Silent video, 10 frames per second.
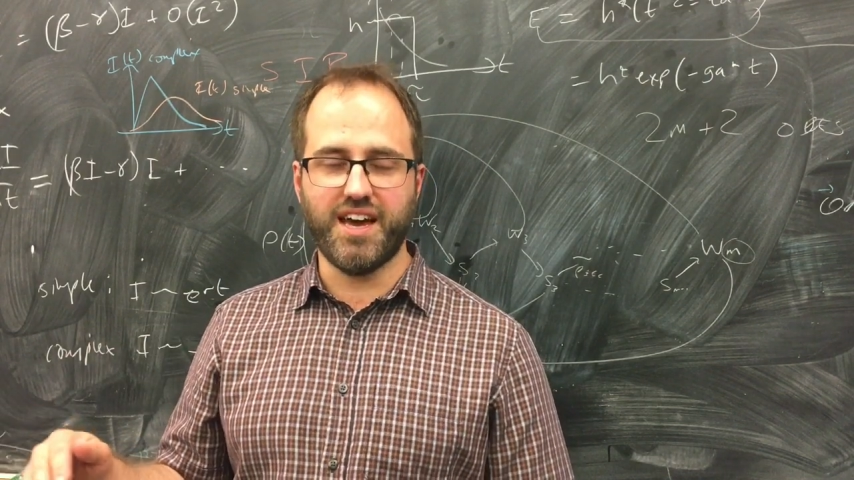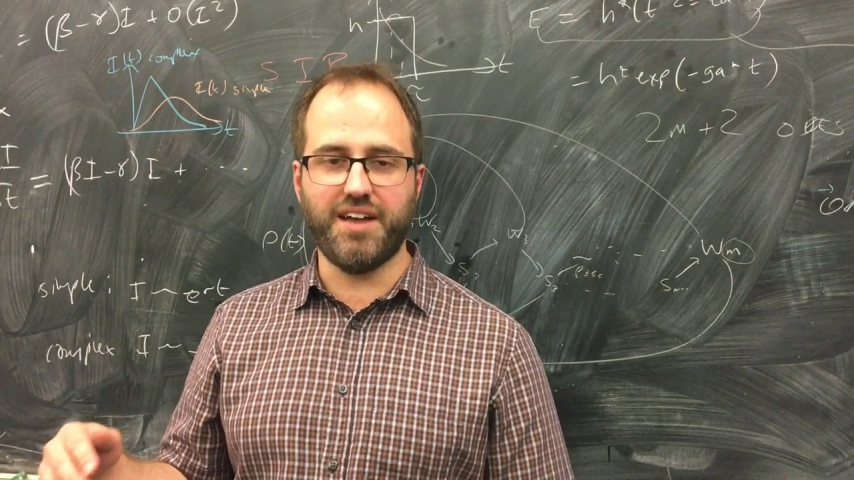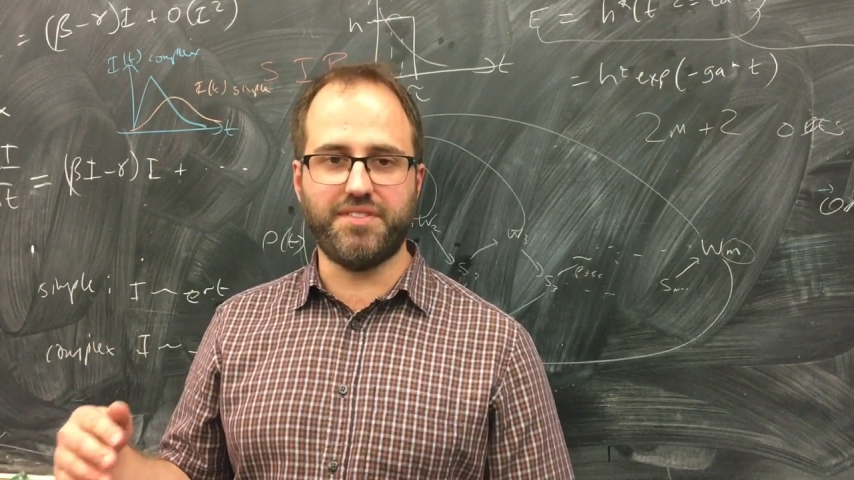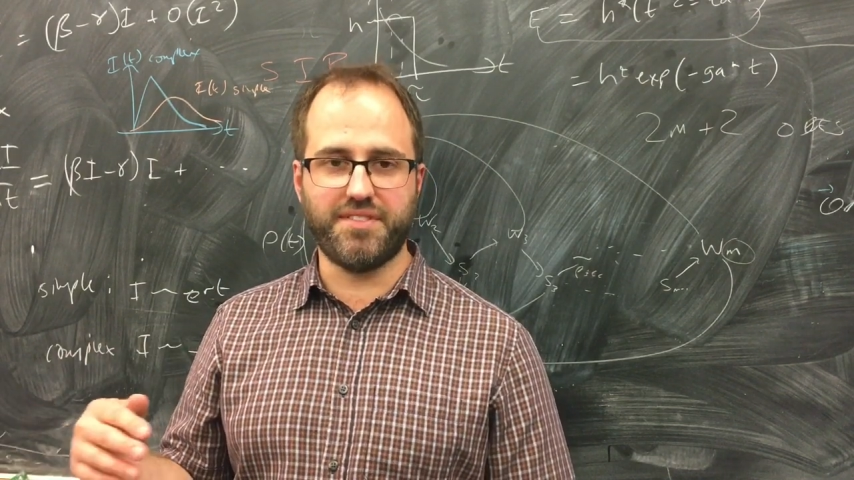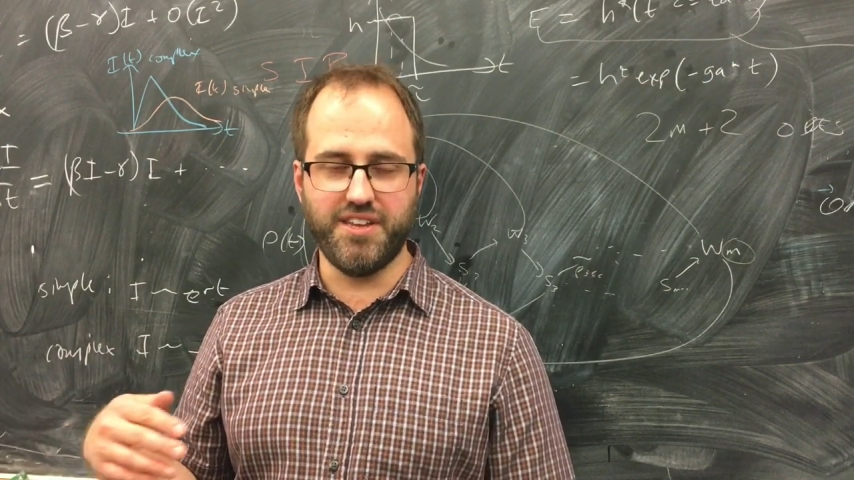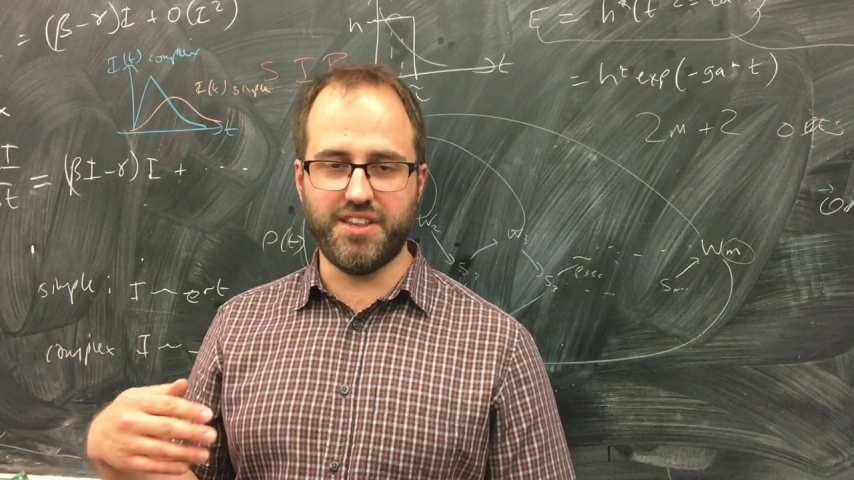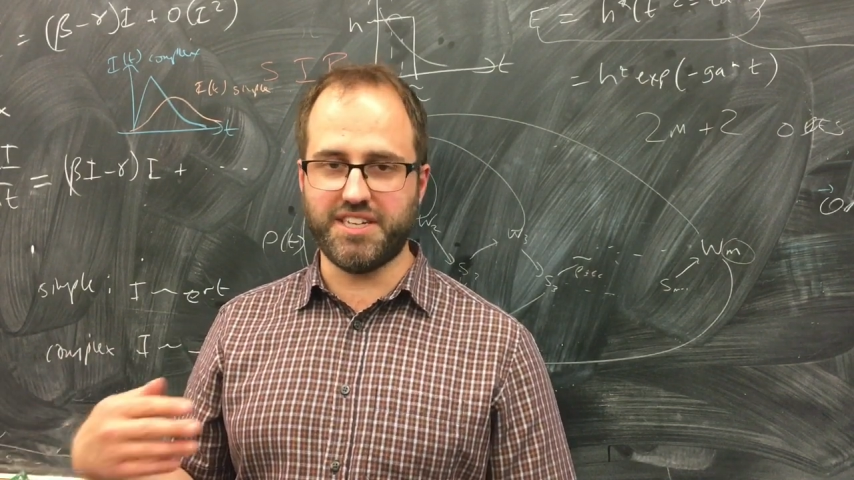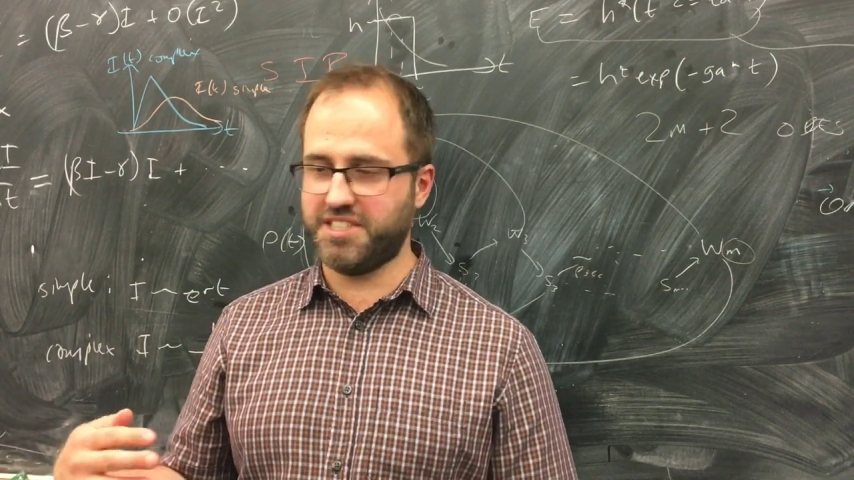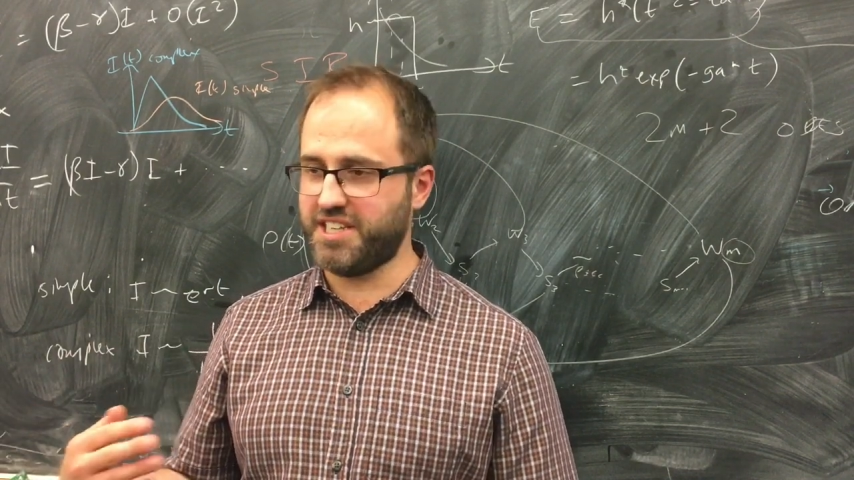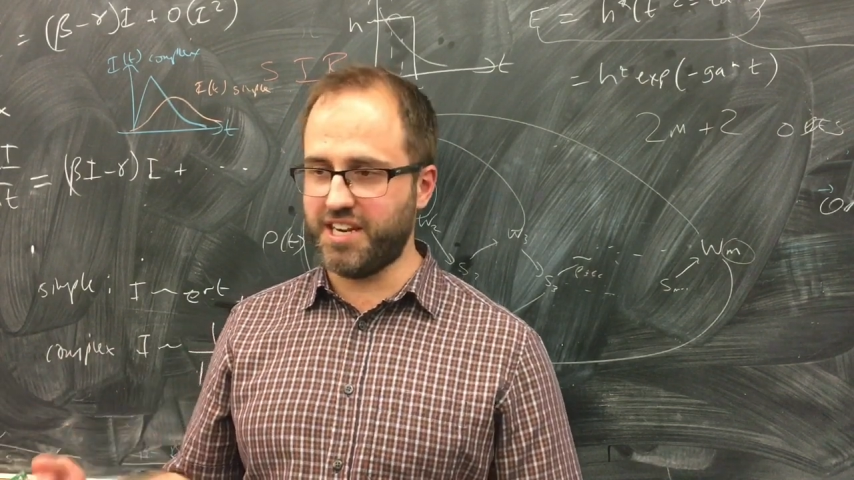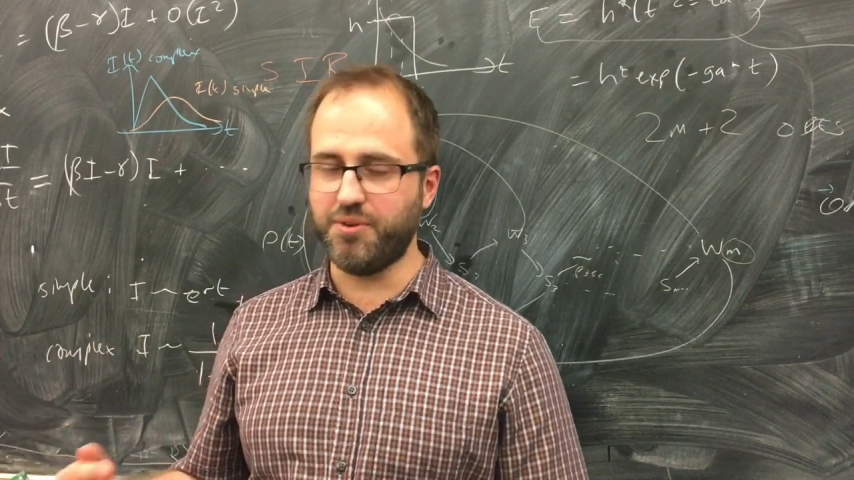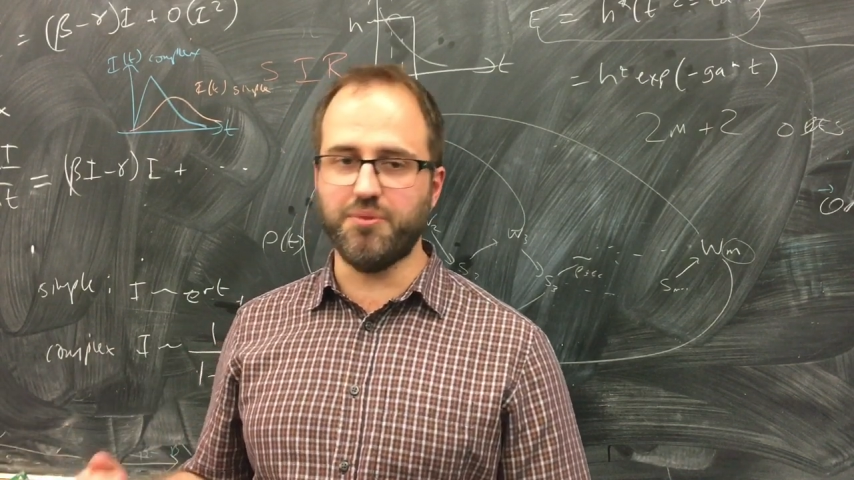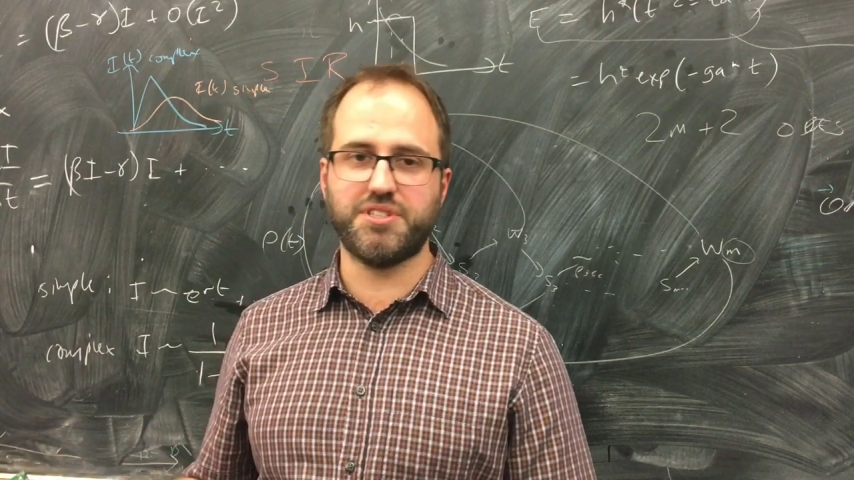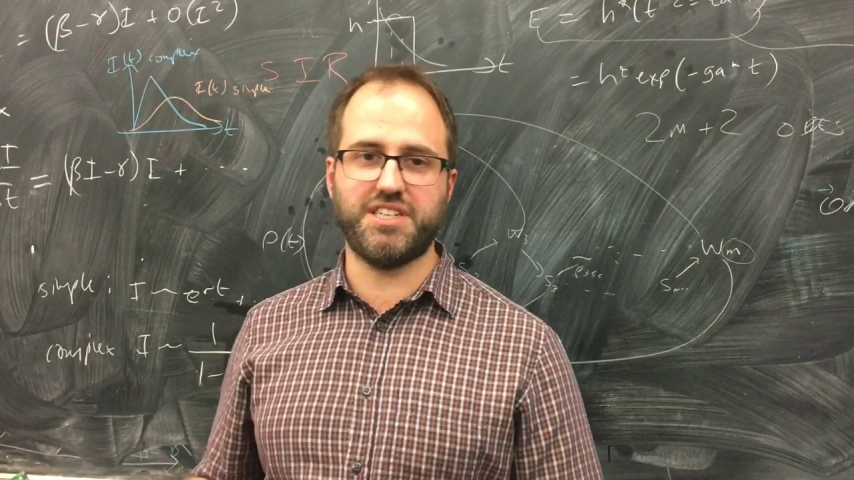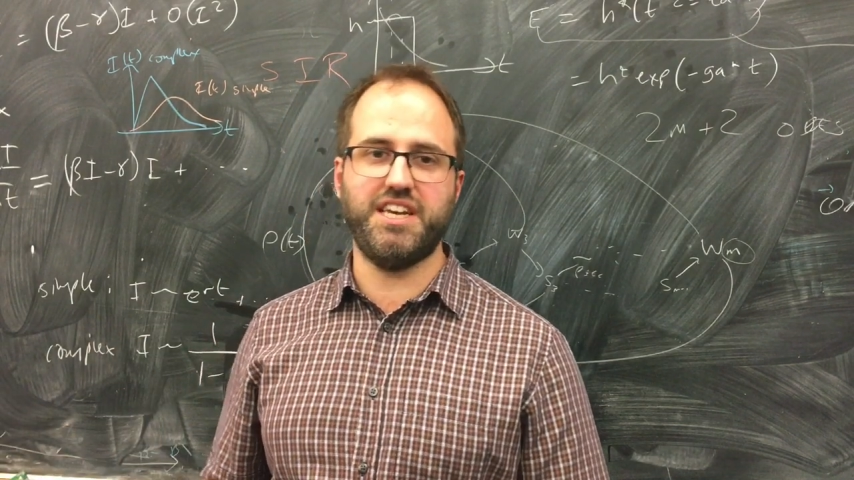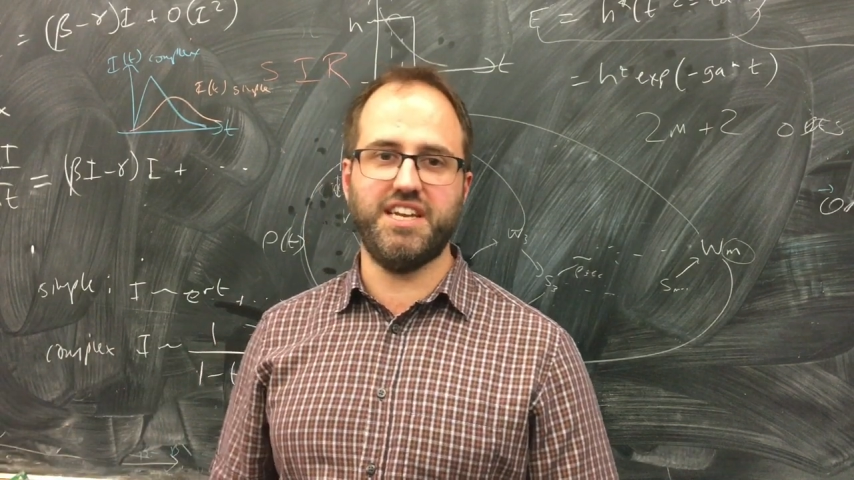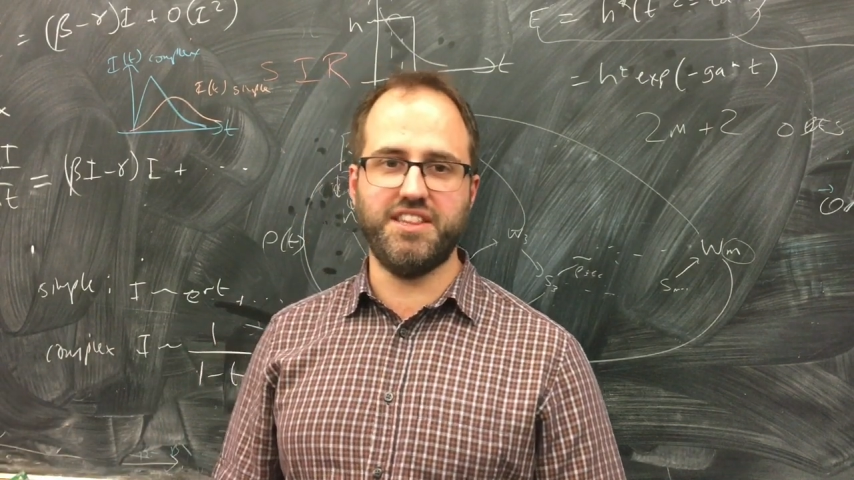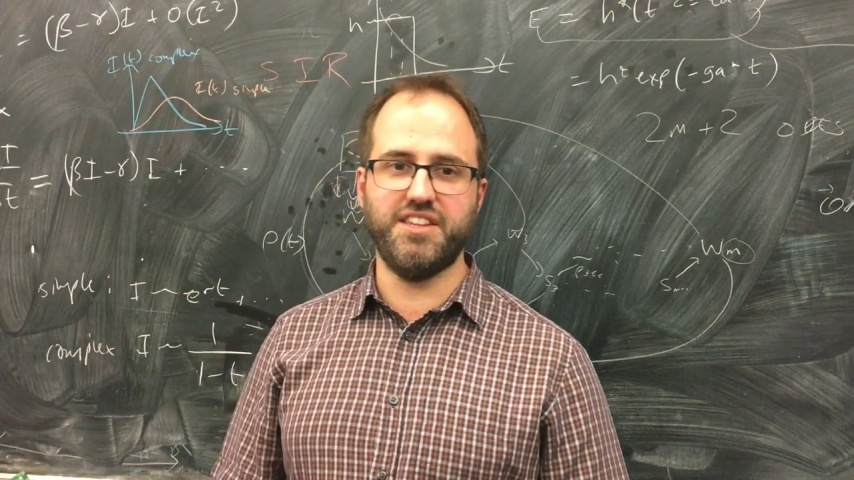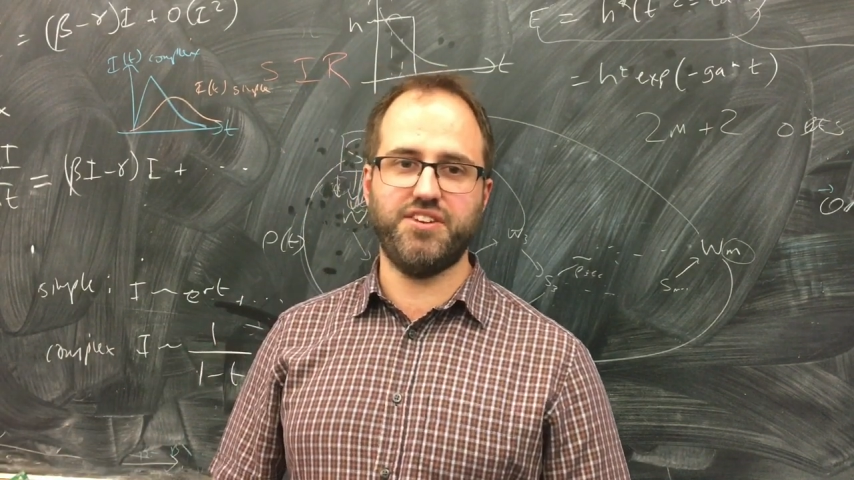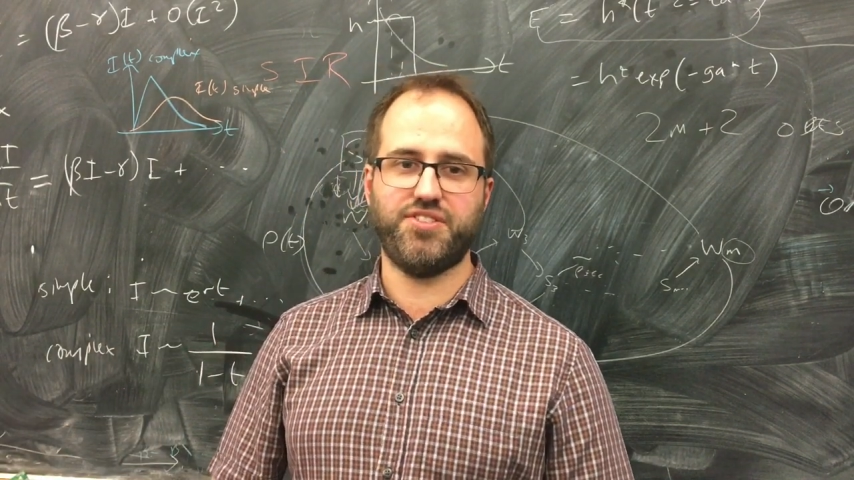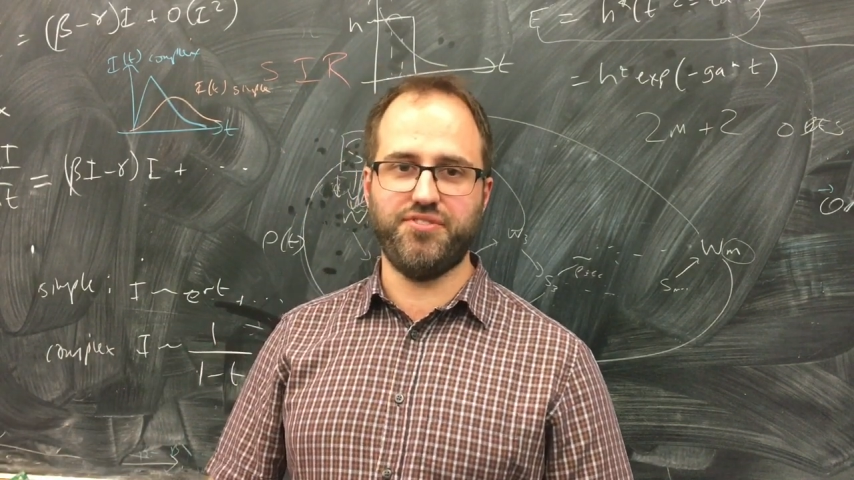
And you know, that's exactly what was seen in the,